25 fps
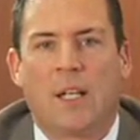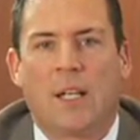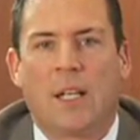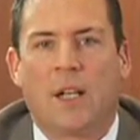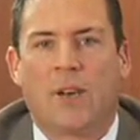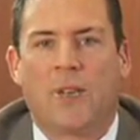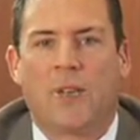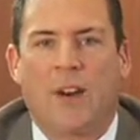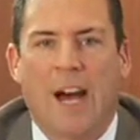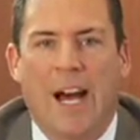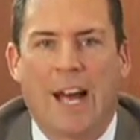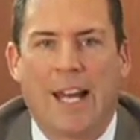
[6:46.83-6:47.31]

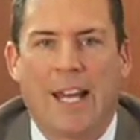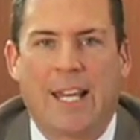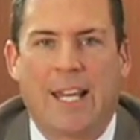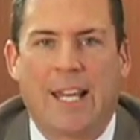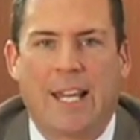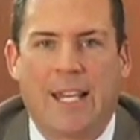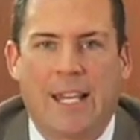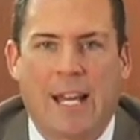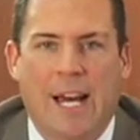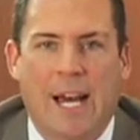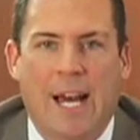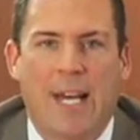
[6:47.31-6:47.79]
If I
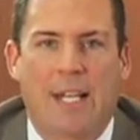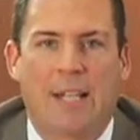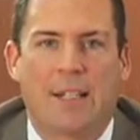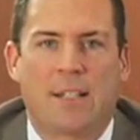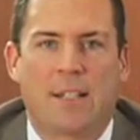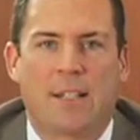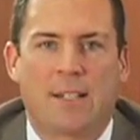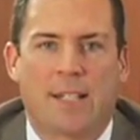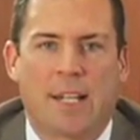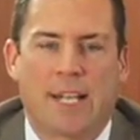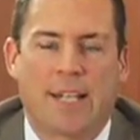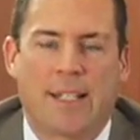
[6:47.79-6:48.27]

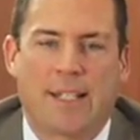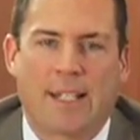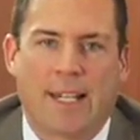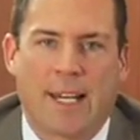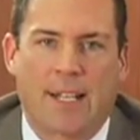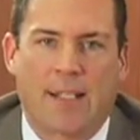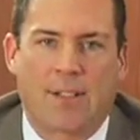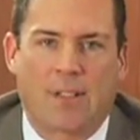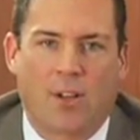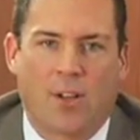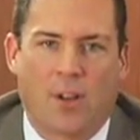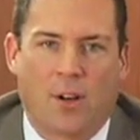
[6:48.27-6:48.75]
cannot take
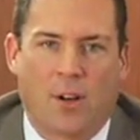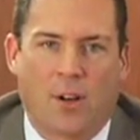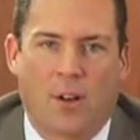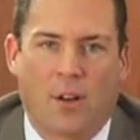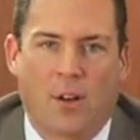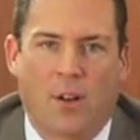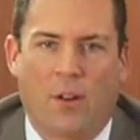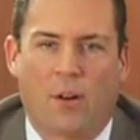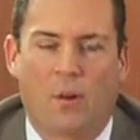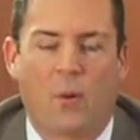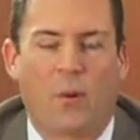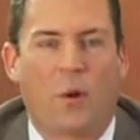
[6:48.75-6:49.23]
that call,